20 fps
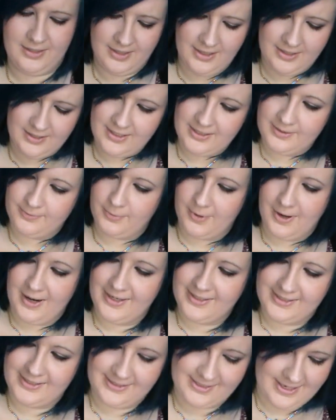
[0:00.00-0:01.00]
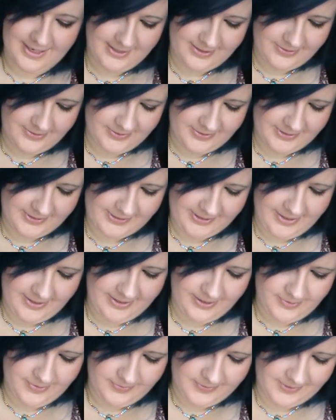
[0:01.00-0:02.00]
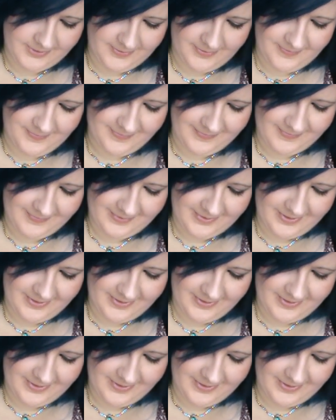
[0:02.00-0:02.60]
at these prices, I couldn't say no to them.